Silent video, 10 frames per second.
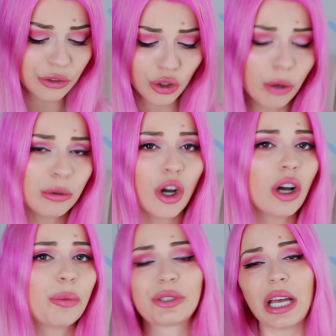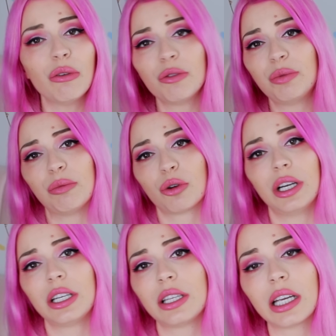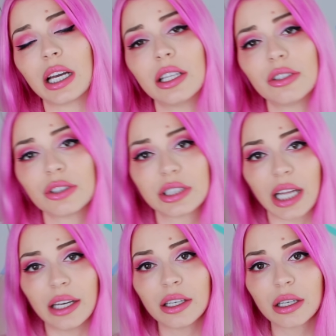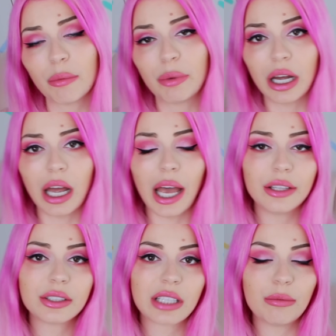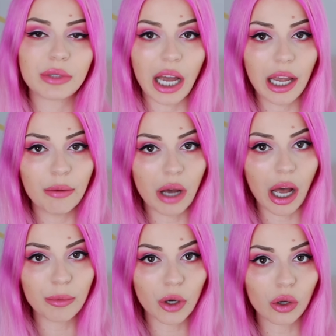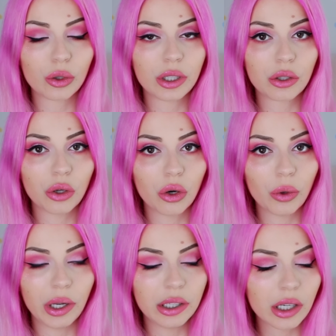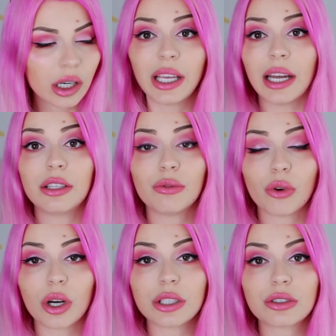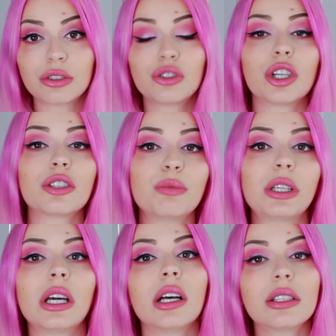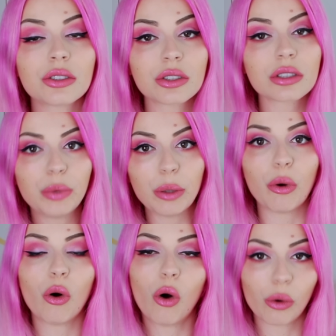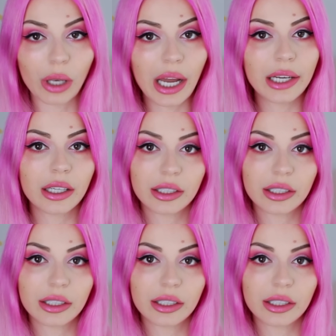So I'm not upset with people or anything, I understand, but at the same time, I'm not gonna go and get a divorce just because people online